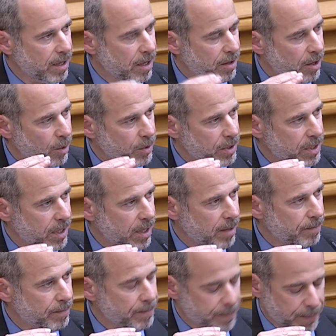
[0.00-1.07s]
there was
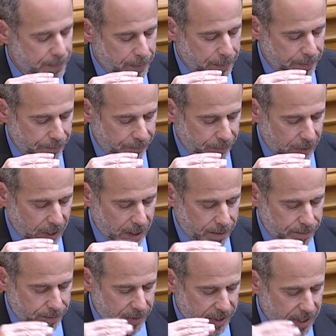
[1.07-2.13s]

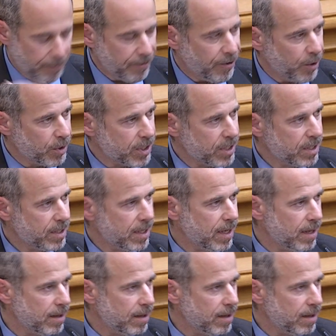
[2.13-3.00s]
some folks